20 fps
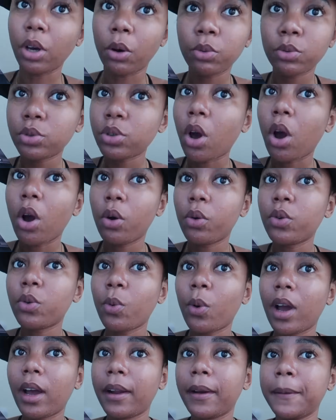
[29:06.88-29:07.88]
don't
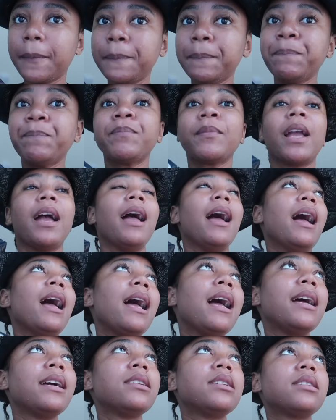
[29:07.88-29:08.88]
own one.
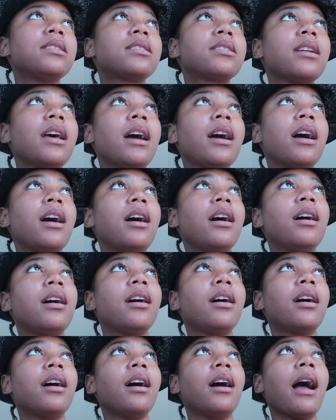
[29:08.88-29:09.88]
And
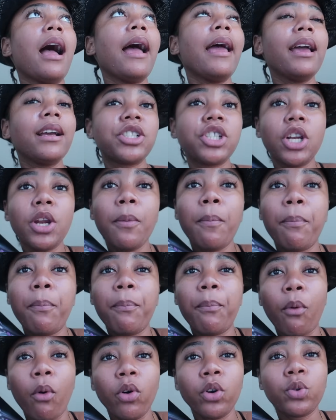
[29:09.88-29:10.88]
I actually
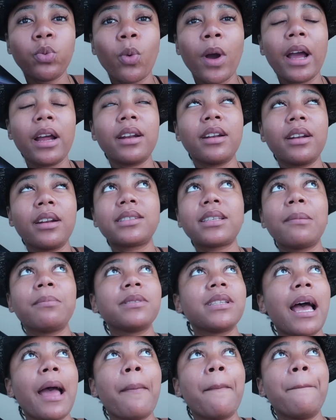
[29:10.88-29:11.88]
bought one
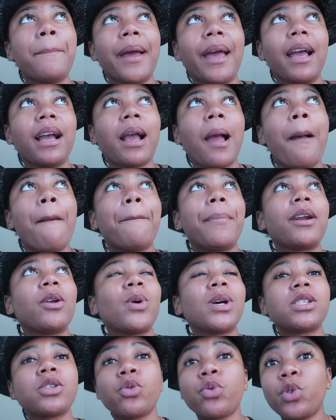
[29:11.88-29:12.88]
some time back, but it
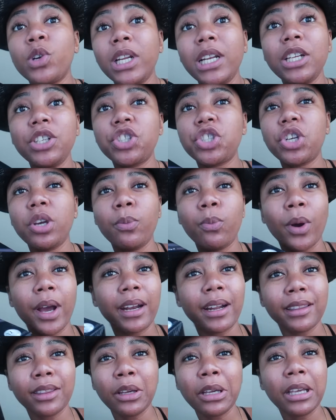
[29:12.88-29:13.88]
was a really cheap
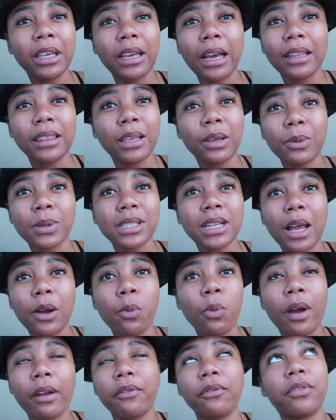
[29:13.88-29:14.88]
one. I think it was
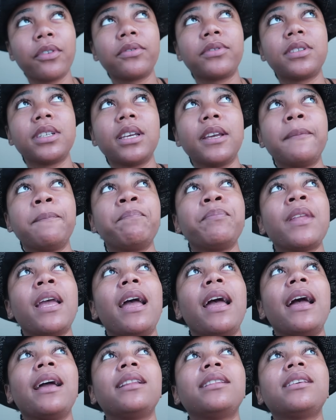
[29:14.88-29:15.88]
like 150.
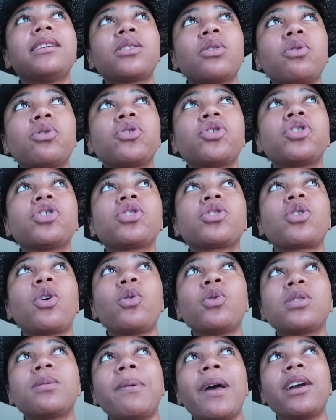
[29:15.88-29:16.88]
And this also just
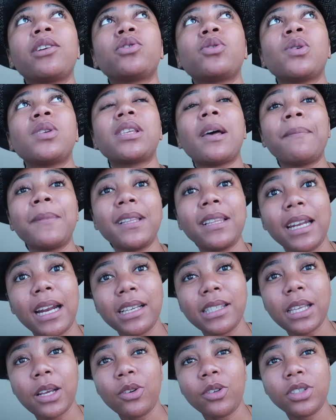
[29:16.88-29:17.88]
goes back to something that
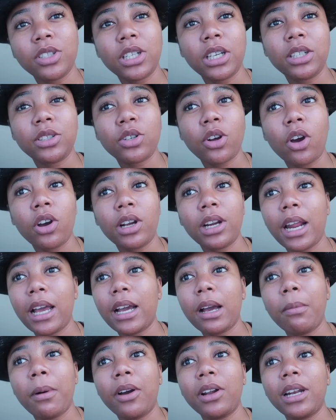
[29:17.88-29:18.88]
I said on TikTok,
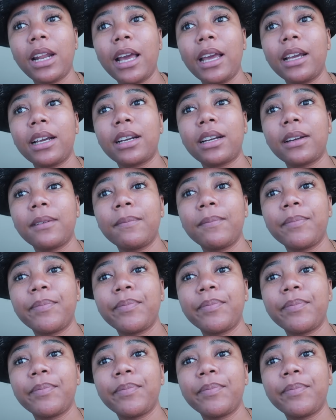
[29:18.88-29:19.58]
like about like,